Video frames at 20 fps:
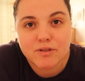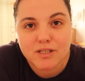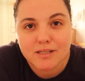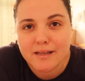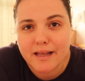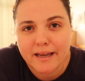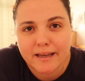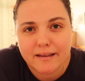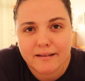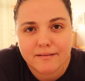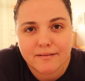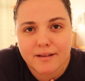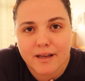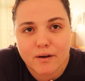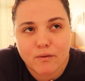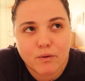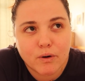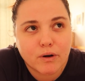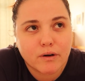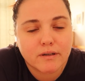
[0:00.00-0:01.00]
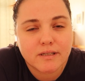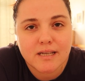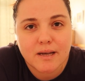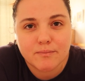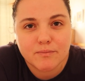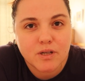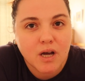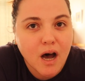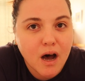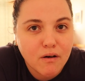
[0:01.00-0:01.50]
Just like there were
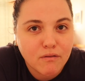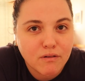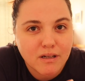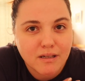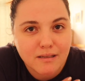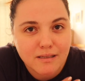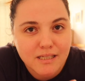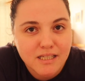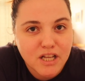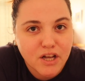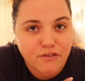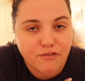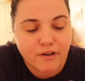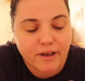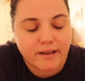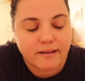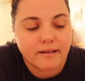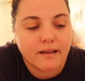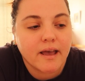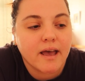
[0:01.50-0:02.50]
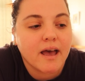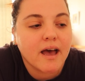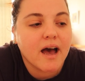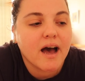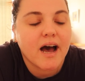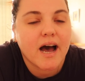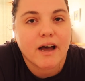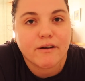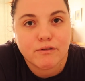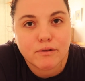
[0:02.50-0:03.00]
some towel stuff, and
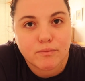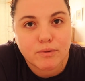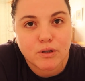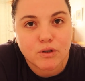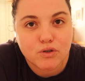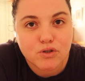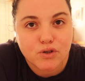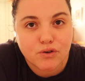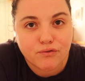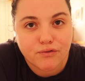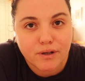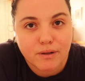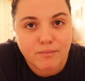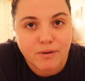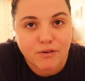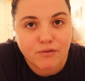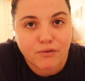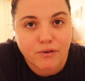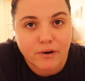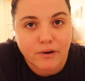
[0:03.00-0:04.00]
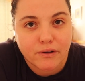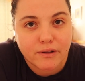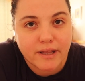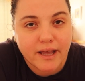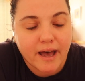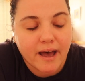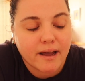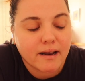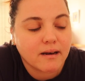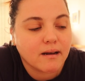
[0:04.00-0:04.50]
I will be also filming for you
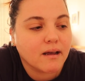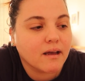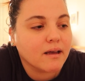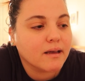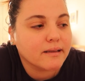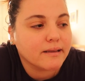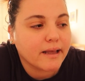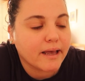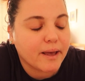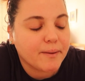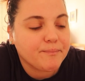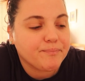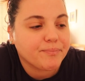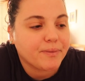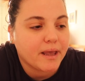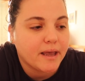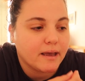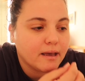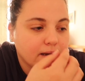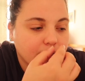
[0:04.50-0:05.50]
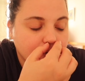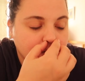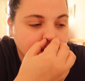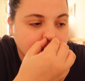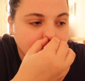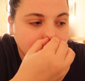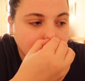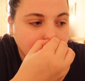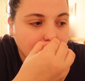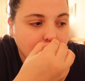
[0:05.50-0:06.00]
them.
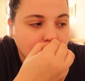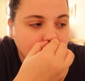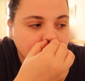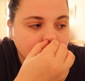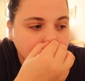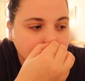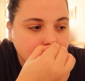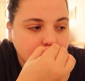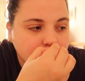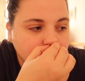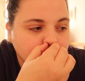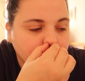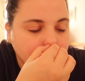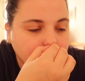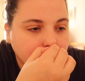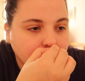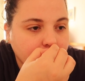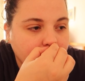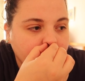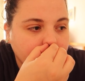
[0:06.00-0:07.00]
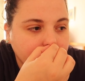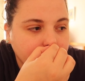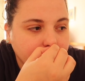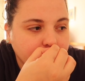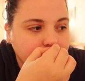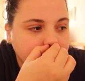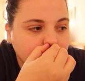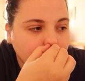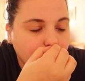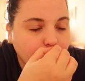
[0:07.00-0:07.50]
And yeah, this will be kind
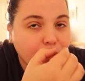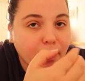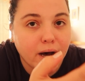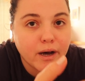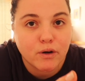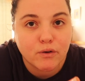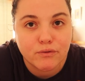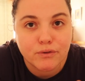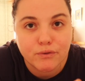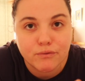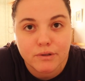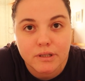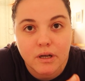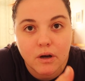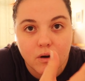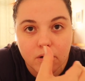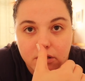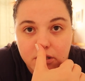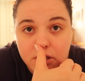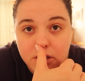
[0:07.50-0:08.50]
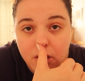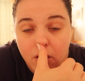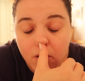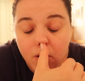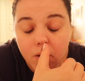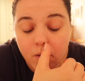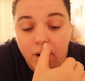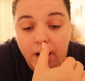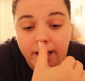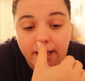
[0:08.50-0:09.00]
of, you know, part of the vlog,
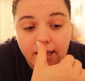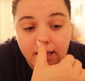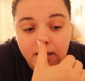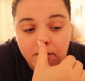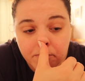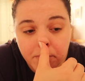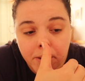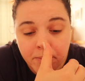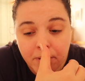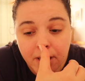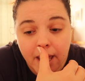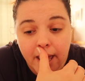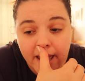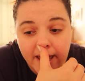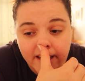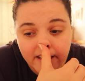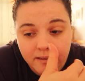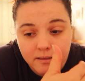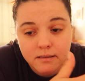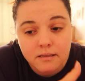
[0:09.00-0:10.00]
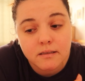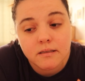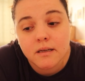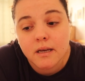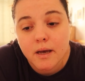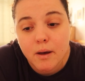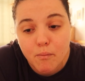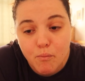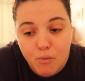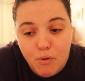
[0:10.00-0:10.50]
so I can maybe end
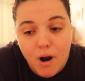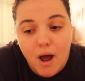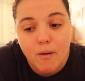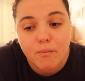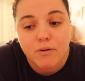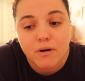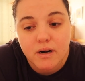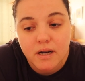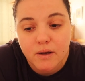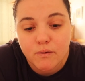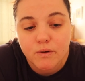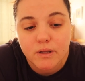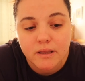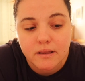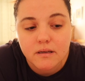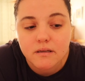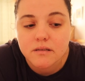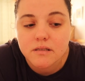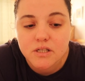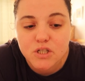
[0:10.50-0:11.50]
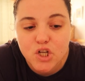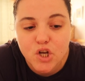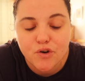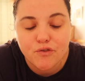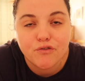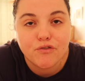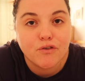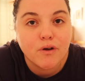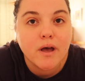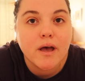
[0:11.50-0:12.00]
properly with this
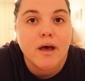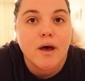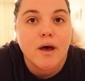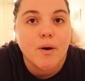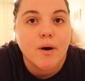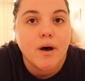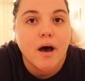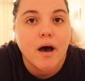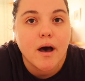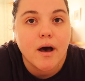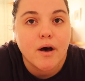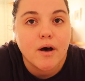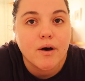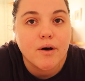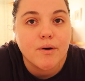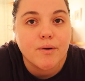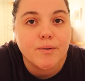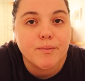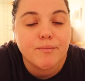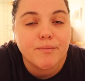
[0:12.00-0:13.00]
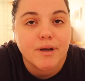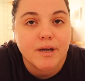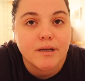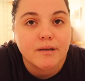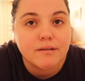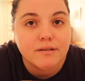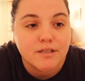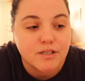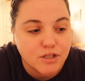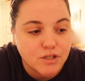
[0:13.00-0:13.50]
stuff,
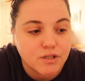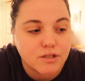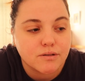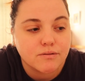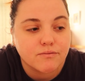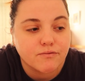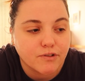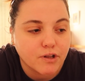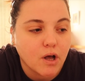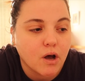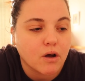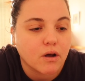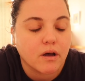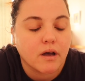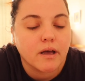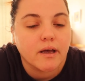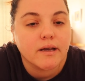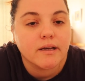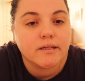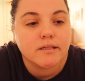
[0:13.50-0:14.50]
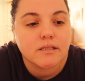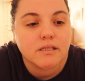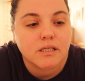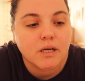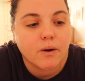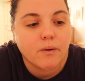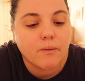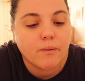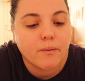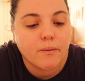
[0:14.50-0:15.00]
this vlog.
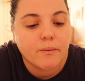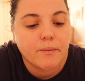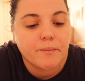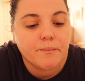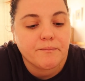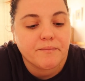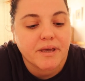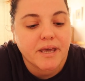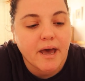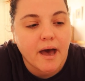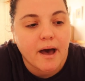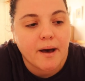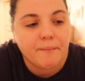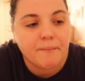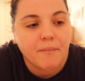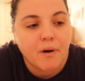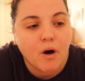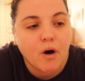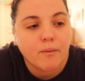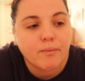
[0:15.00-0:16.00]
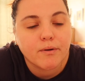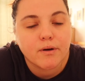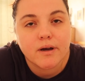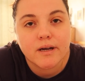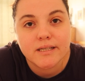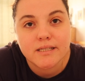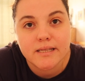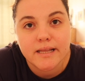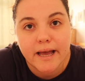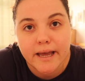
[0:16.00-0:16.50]
So yeah, hope you
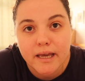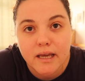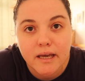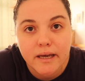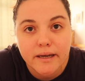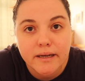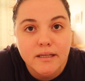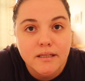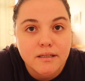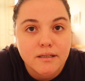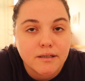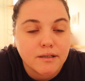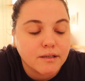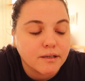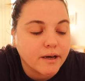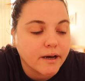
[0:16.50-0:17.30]
guys like it.